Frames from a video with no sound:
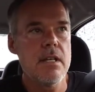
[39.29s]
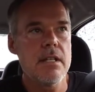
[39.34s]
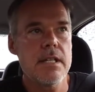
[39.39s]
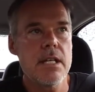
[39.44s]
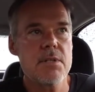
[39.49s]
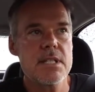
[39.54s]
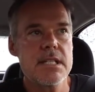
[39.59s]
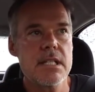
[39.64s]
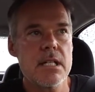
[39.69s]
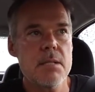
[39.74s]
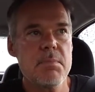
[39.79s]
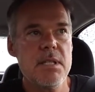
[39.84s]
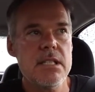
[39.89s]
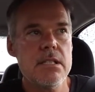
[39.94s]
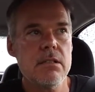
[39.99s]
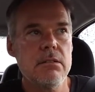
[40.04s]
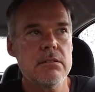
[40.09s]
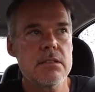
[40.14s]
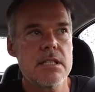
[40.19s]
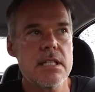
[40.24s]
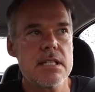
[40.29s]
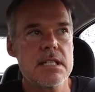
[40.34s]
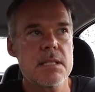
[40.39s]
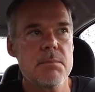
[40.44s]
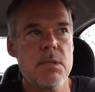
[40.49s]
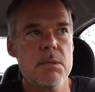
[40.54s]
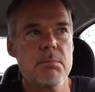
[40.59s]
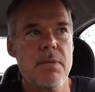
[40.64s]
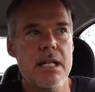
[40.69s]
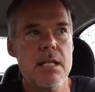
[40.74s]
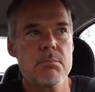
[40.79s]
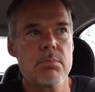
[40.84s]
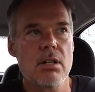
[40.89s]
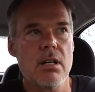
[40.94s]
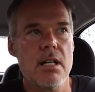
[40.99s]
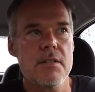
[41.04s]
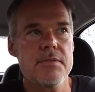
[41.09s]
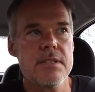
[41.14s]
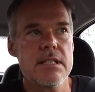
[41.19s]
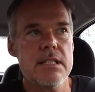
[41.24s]
They were set up in the Old Testament by a
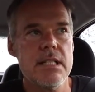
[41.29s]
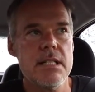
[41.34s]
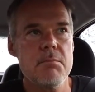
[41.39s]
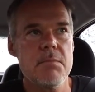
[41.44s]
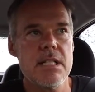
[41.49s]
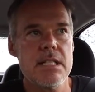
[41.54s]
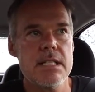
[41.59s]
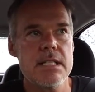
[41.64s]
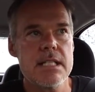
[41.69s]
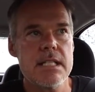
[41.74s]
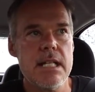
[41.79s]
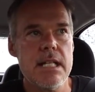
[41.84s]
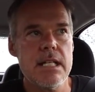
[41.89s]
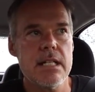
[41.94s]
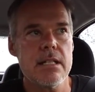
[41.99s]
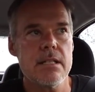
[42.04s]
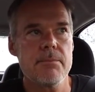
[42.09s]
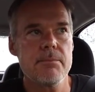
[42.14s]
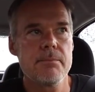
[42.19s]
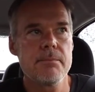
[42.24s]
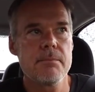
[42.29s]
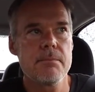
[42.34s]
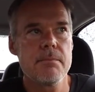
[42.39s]
prophet named Isaiah.